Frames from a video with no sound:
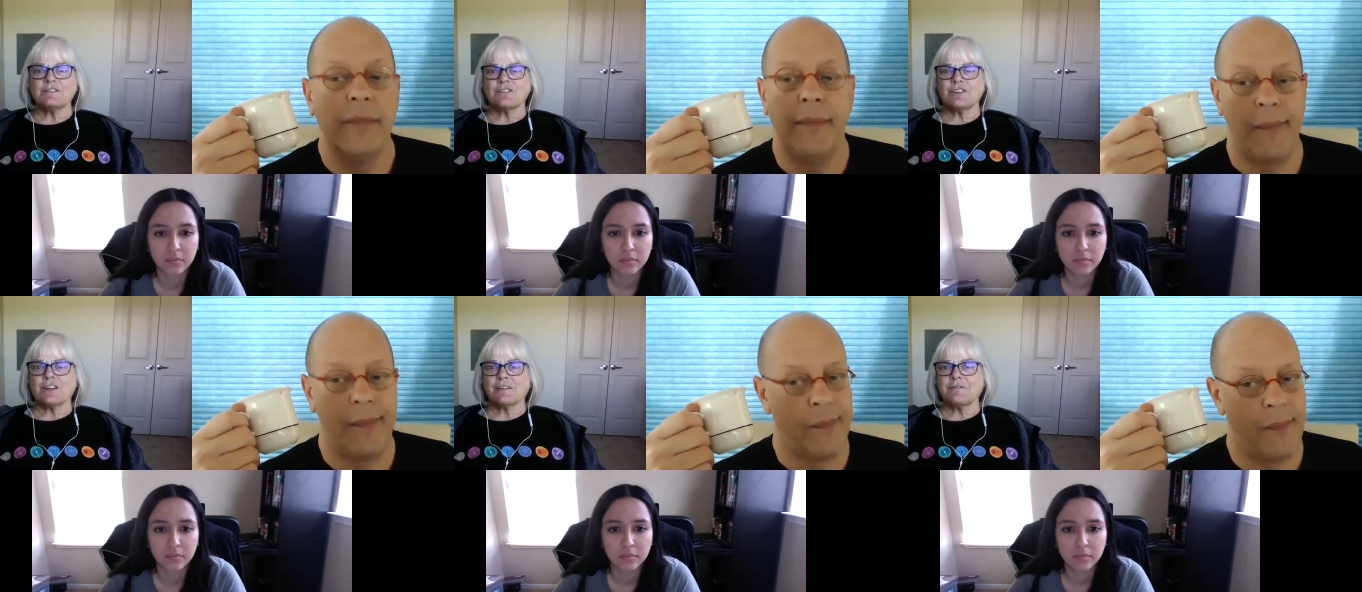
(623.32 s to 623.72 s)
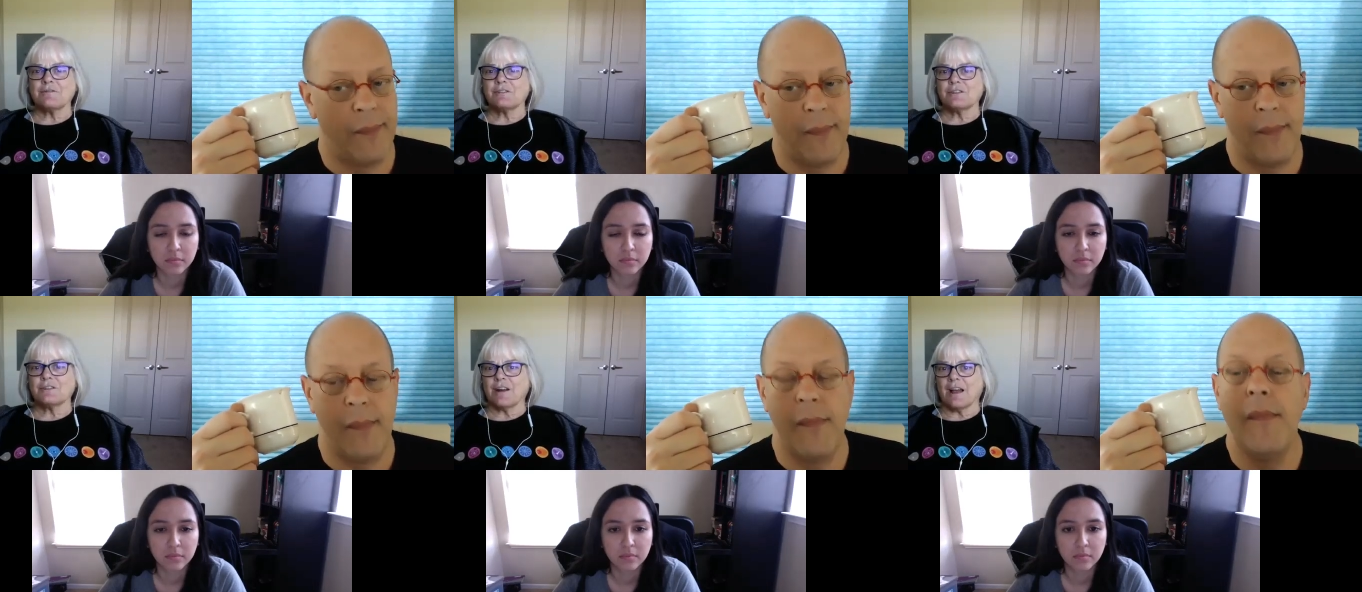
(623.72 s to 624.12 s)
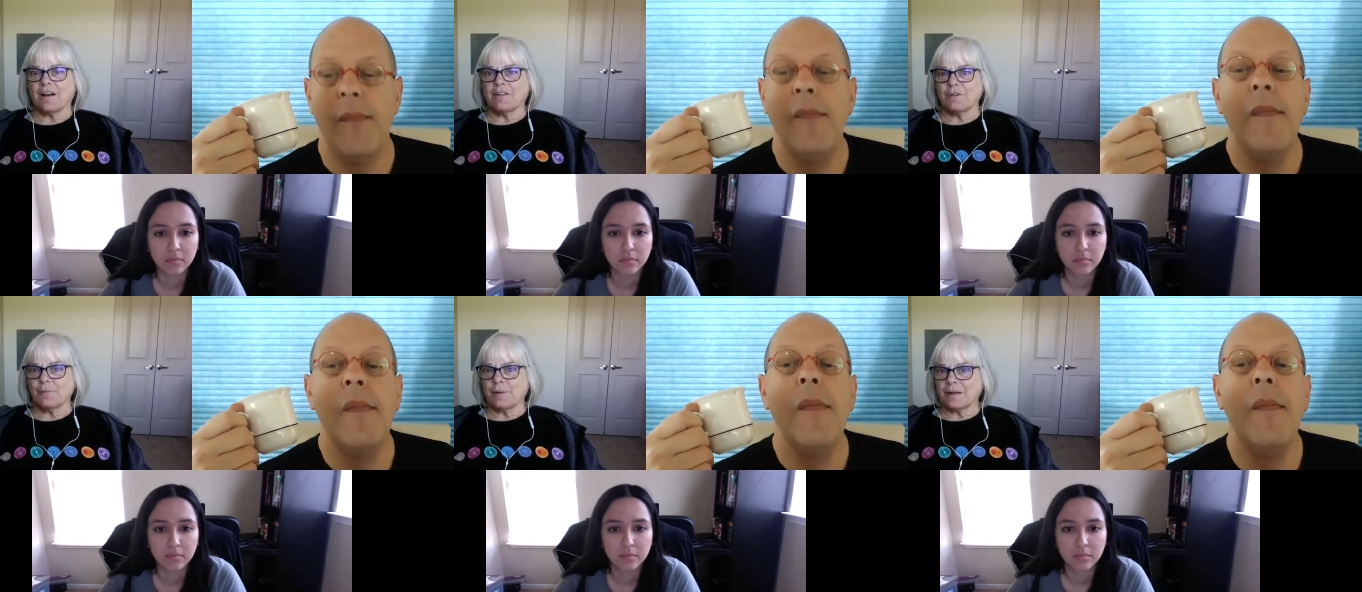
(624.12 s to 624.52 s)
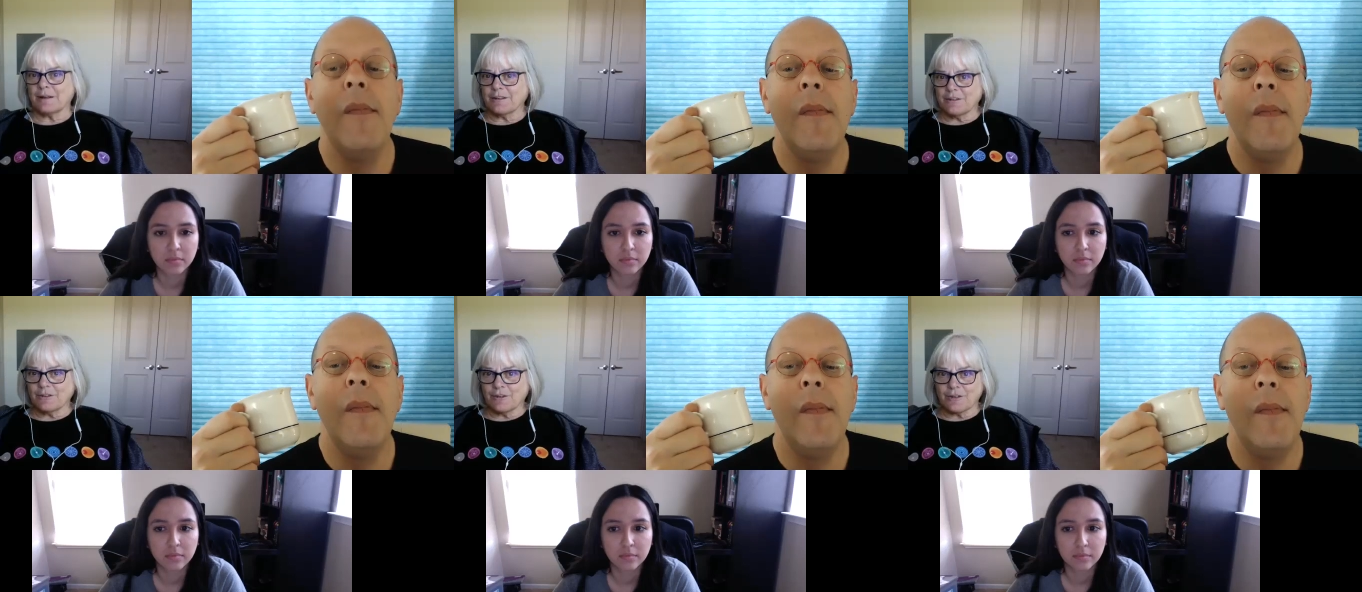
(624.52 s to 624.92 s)
Speaker 1: check for
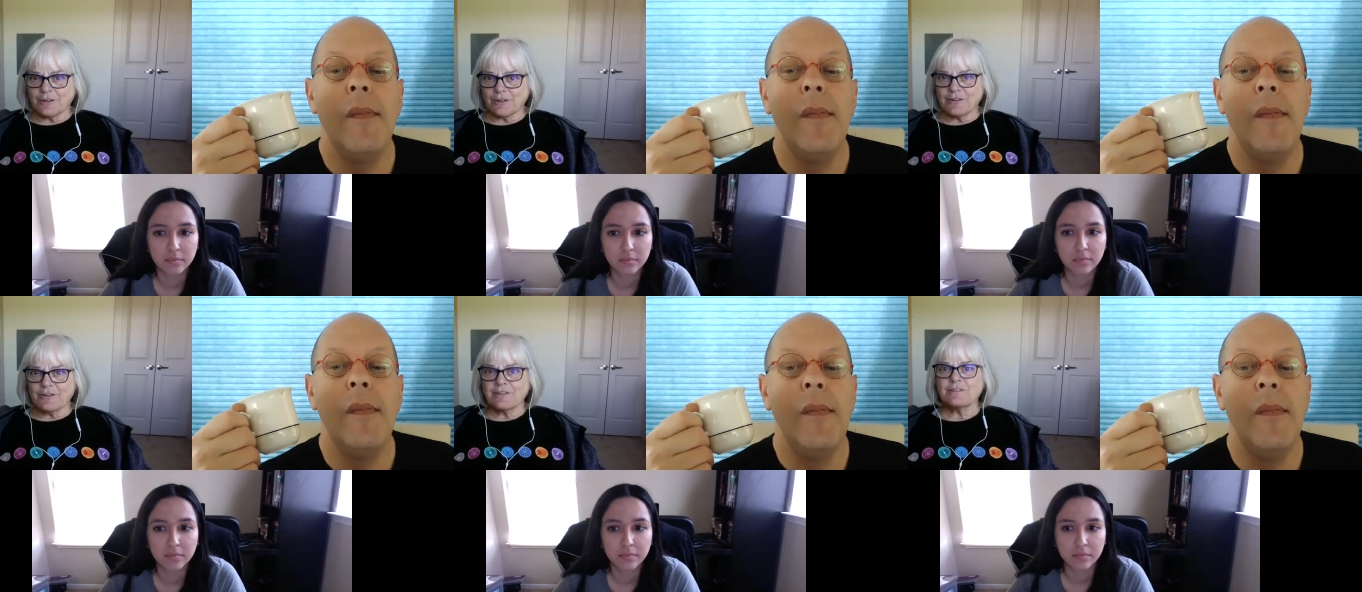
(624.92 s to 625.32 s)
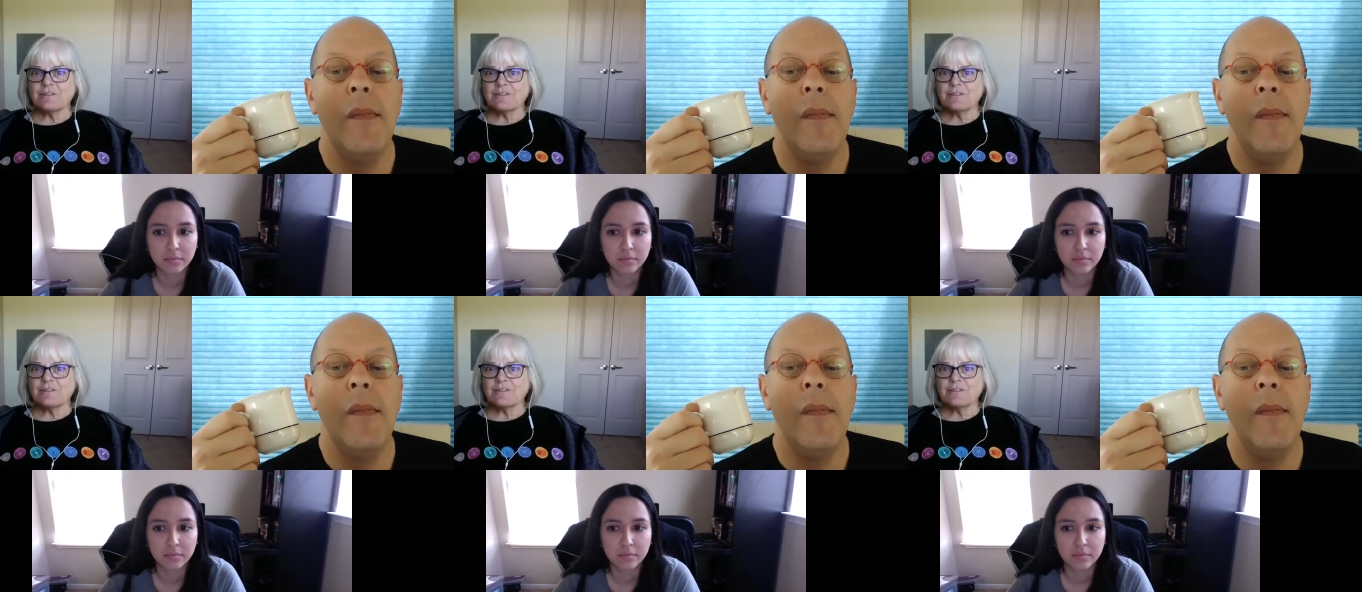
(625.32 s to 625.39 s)
alphabetical order.